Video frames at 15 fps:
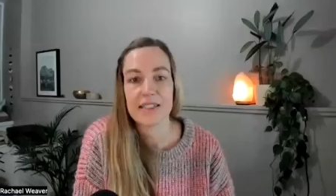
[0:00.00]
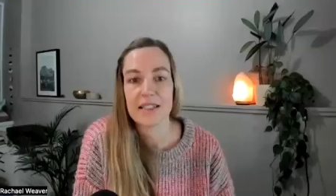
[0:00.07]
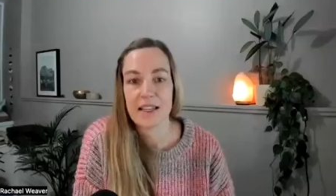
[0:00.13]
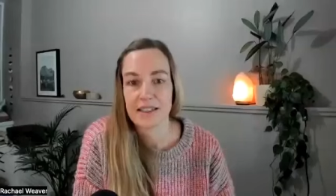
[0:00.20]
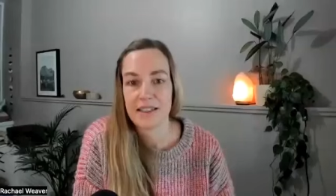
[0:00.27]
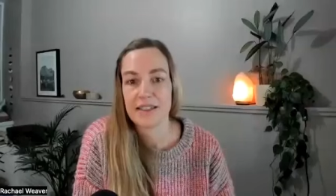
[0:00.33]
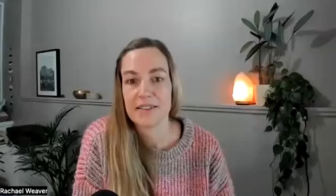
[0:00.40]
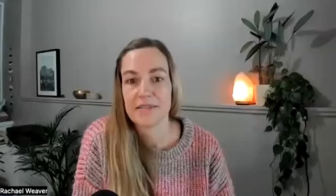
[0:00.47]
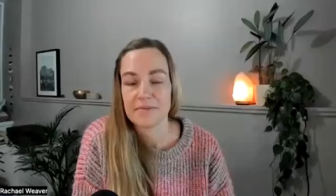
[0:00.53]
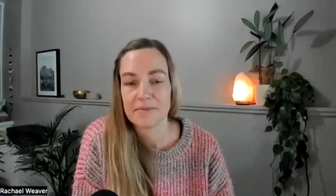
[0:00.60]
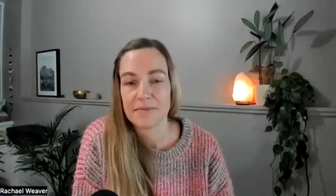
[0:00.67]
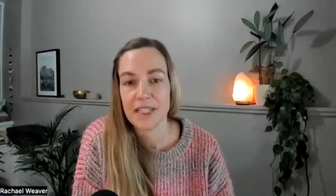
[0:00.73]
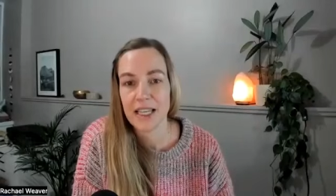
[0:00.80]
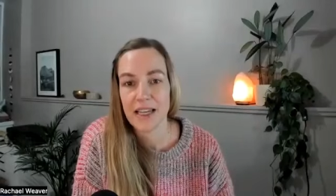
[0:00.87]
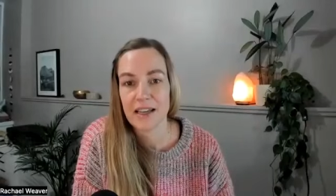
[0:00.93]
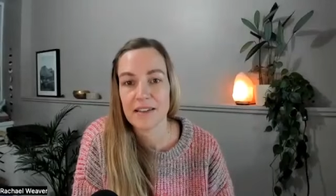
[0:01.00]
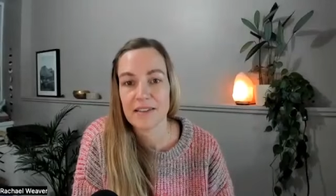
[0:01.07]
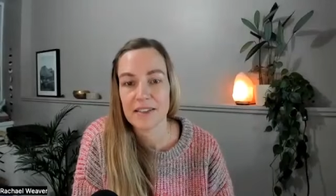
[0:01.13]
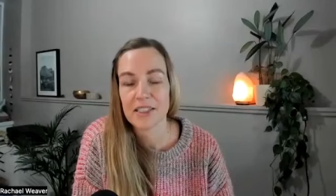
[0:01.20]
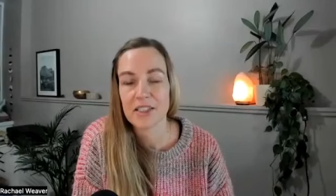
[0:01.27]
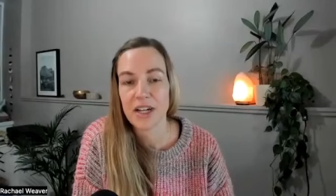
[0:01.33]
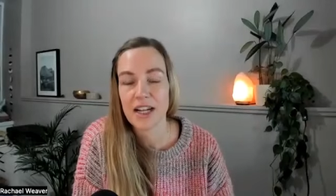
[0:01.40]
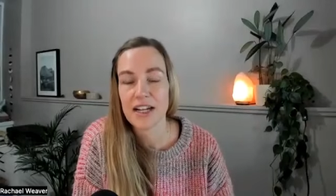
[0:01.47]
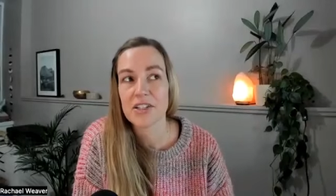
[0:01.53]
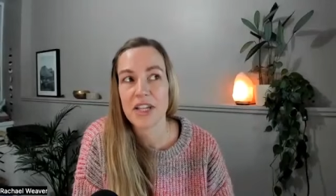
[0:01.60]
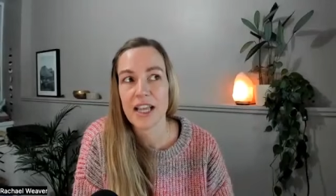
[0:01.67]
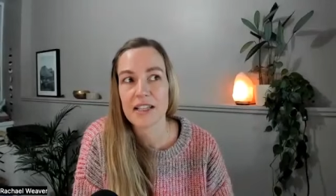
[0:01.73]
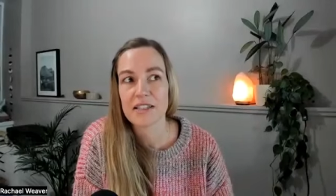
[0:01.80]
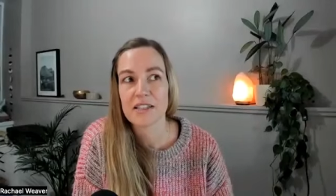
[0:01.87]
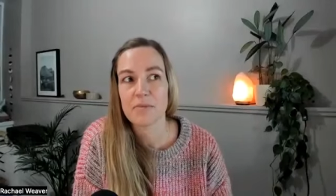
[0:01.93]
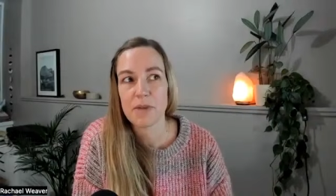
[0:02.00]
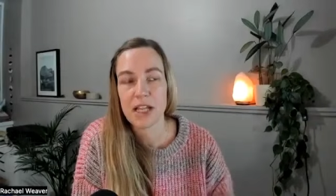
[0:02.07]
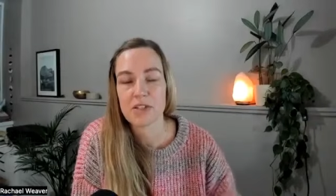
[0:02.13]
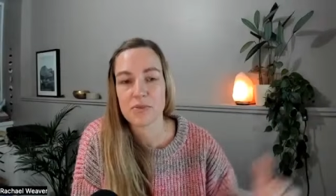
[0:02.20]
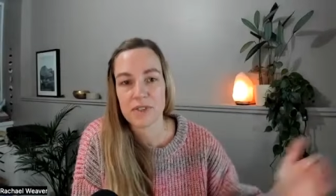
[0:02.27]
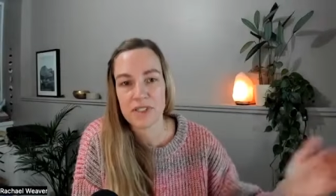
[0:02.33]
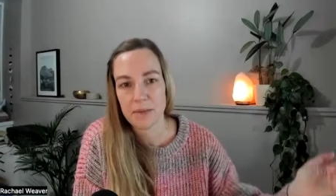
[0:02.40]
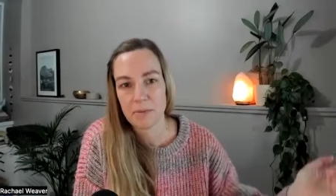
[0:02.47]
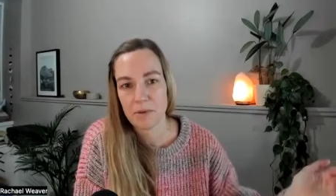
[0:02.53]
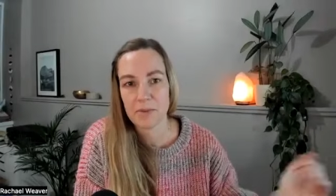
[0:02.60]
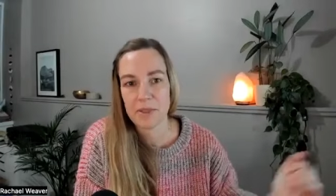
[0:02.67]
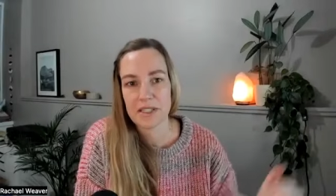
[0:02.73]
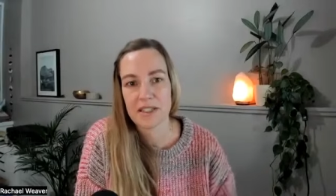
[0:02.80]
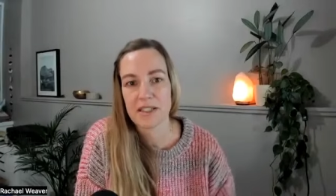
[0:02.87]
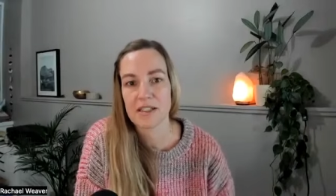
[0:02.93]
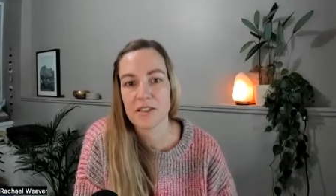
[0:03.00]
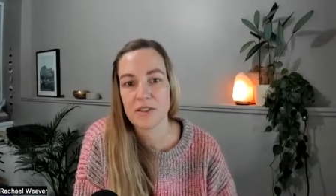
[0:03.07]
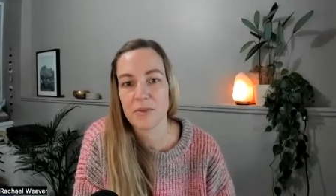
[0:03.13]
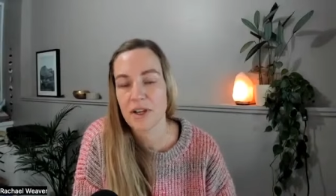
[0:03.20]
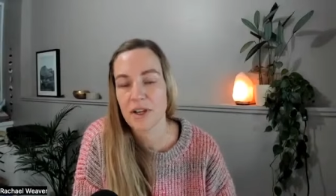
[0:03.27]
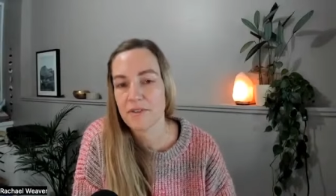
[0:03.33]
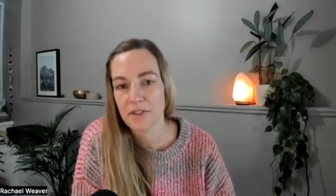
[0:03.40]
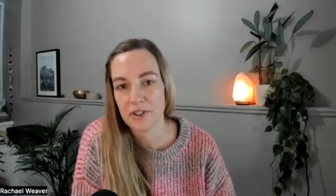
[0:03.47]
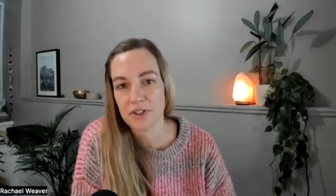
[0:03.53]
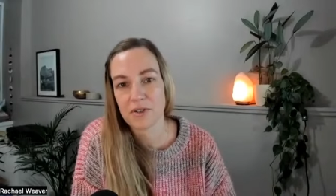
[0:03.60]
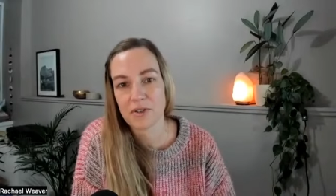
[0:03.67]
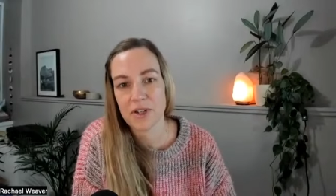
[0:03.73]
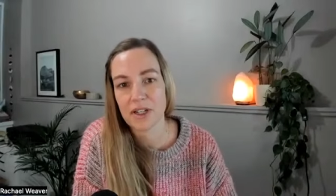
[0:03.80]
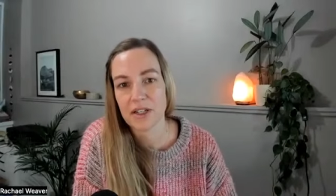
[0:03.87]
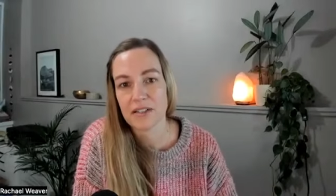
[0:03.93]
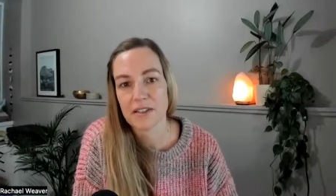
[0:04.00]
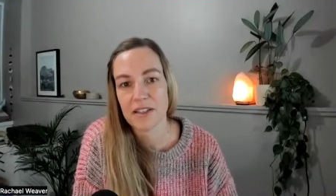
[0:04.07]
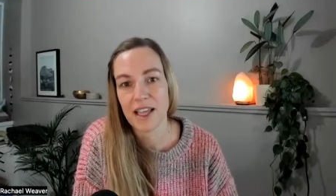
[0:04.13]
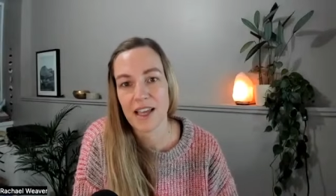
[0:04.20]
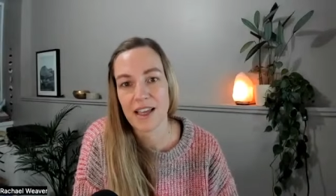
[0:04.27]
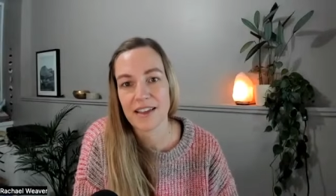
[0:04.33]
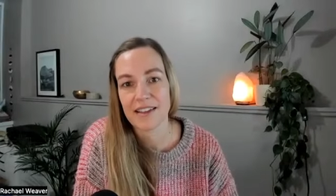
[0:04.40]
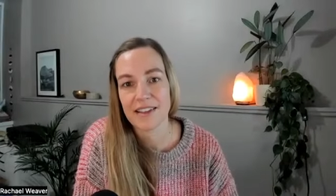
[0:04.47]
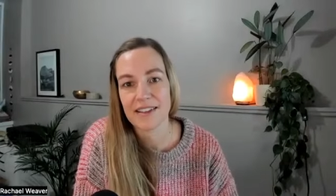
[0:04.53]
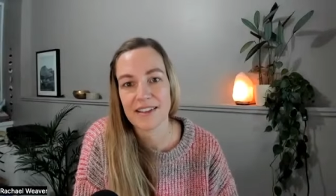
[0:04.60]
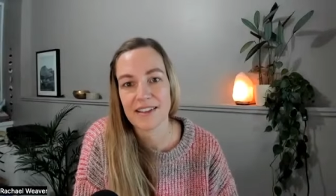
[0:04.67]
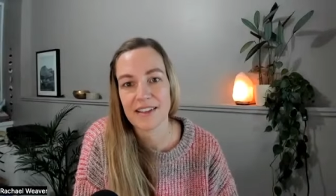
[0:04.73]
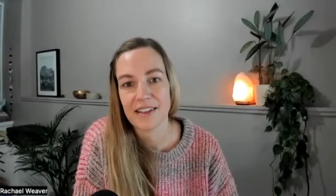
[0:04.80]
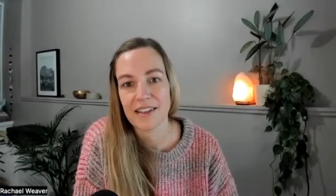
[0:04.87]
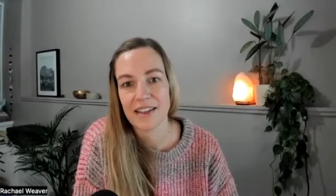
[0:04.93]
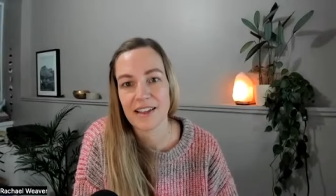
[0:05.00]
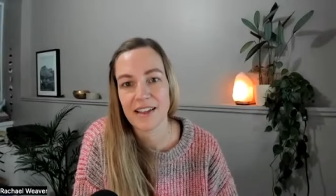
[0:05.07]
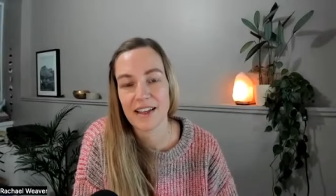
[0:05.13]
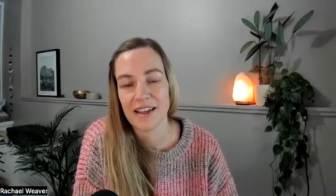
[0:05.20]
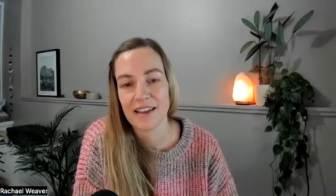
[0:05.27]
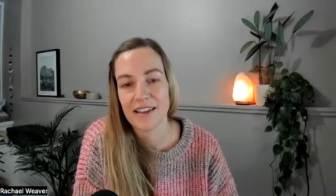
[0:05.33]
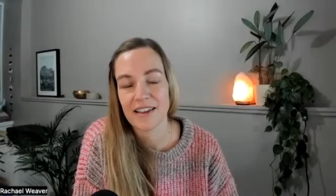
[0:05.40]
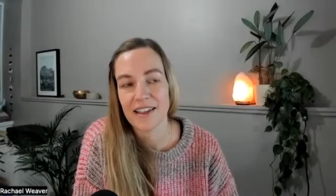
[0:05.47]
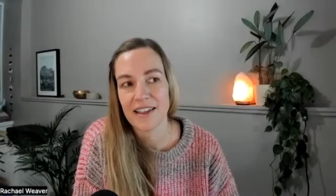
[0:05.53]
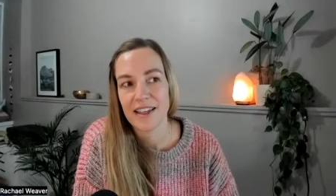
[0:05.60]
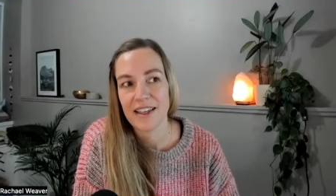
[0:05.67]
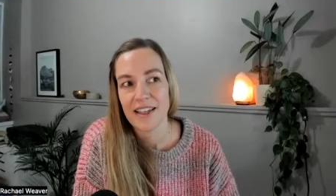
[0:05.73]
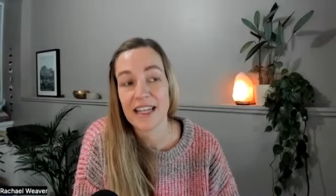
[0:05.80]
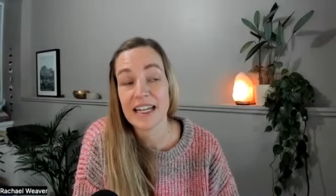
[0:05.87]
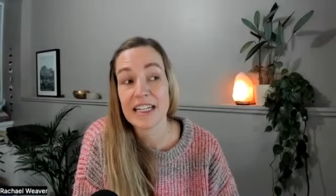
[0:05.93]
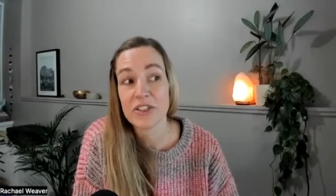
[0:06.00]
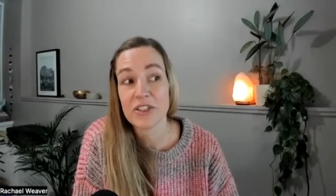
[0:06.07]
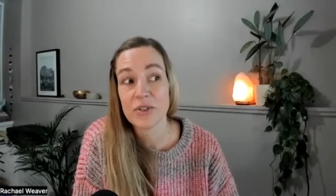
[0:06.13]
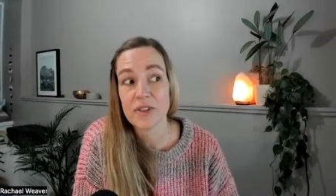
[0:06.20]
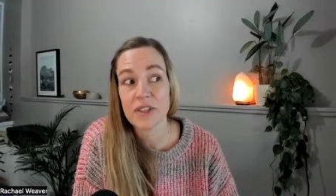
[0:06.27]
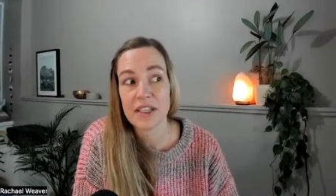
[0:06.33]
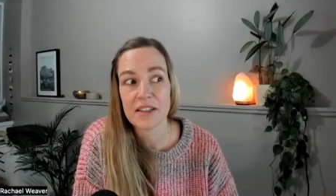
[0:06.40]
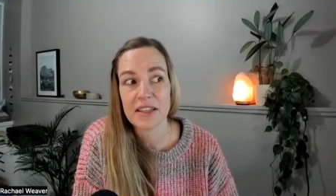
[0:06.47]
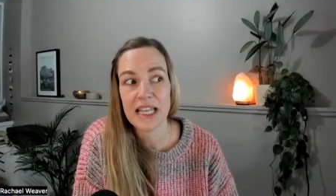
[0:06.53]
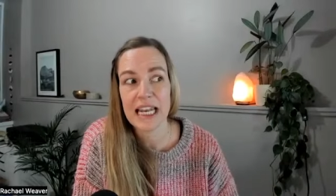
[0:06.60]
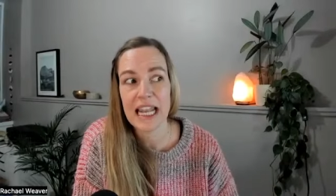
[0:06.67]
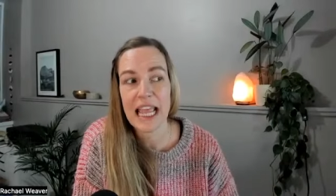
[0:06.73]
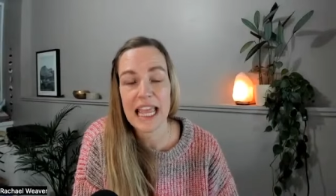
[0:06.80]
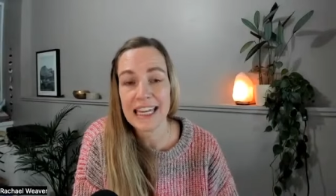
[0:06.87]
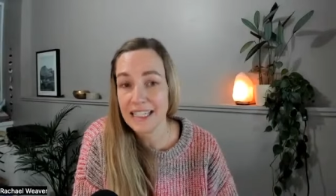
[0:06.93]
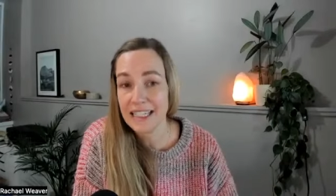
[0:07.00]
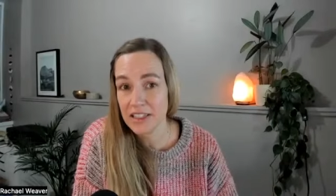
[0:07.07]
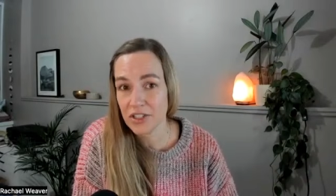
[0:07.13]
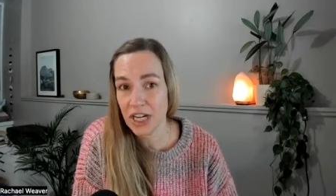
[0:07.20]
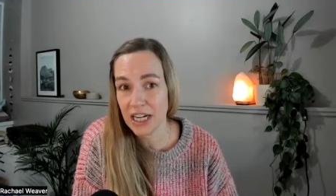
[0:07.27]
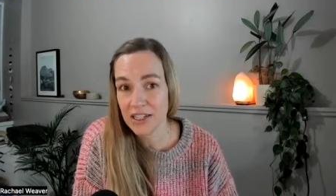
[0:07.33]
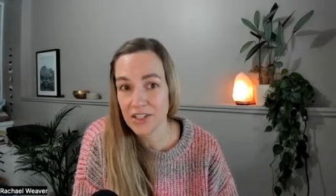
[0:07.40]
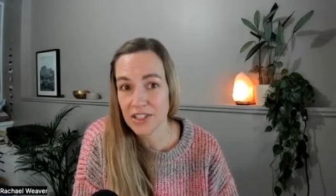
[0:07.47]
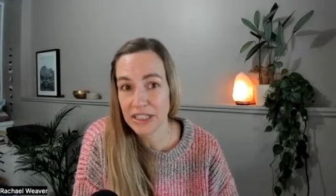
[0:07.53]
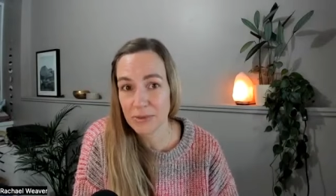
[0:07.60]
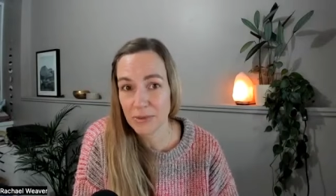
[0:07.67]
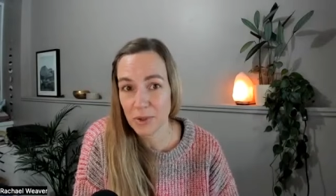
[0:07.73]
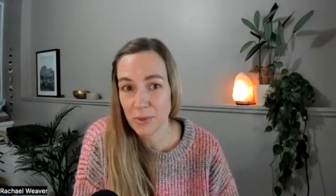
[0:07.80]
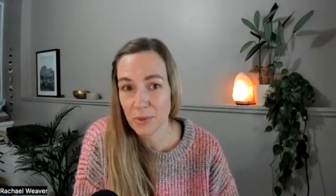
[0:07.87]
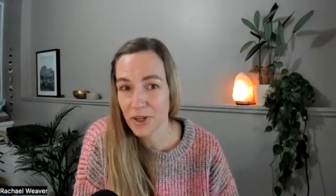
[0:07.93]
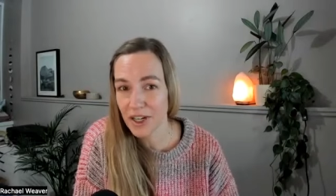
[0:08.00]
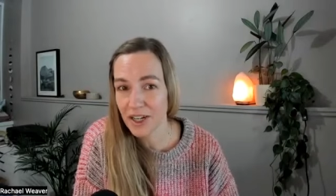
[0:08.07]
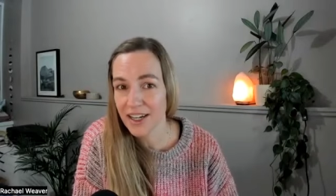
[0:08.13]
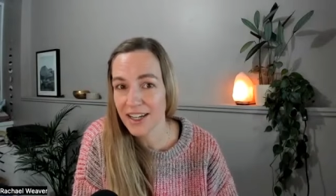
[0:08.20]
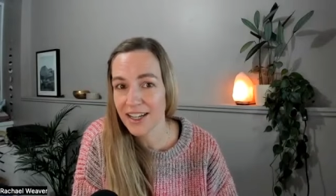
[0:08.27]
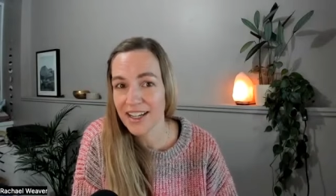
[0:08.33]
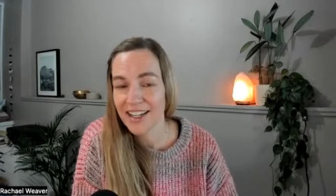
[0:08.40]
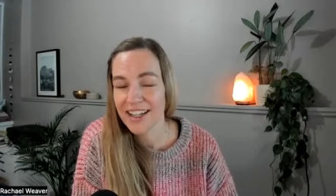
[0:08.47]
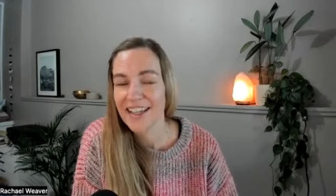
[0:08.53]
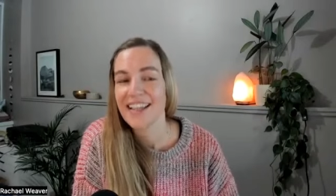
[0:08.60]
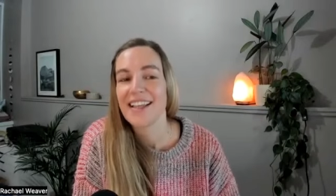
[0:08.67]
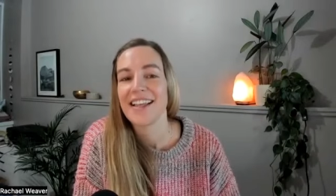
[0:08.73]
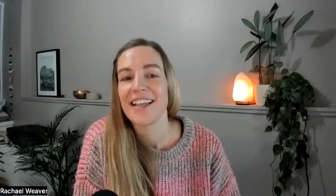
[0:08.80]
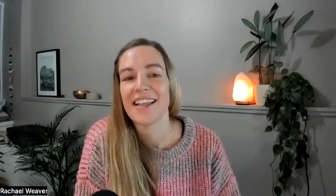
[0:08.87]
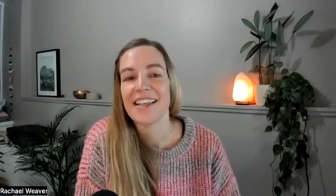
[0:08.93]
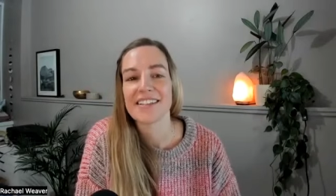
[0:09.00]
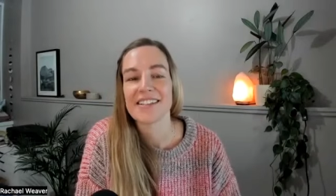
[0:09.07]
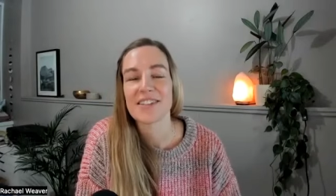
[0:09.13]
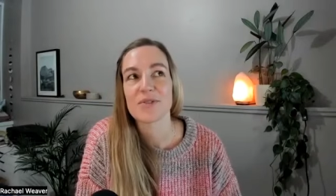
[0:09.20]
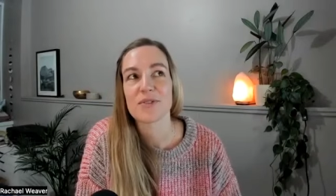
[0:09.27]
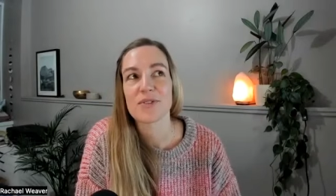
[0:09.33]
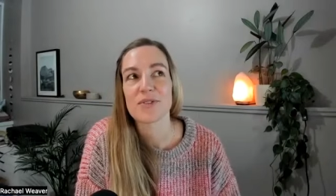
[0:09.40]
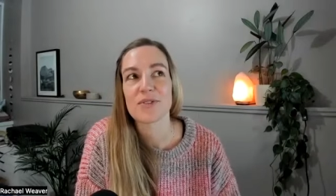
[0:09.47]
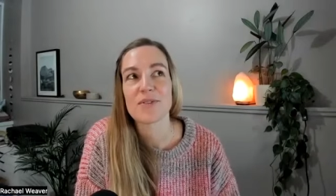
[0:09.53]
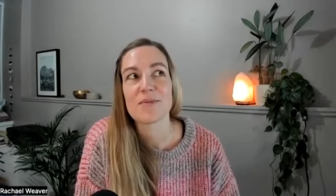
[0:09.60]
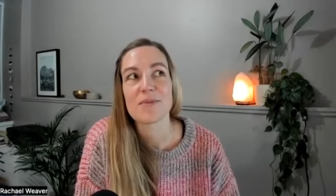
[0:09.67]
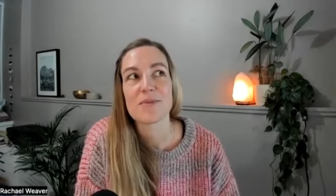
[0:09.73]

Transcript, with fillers: Exactly. Yeah. The strategy has to match what type of business you want for sure. Yeah. Yeah. And I do think that any strategy will work. It's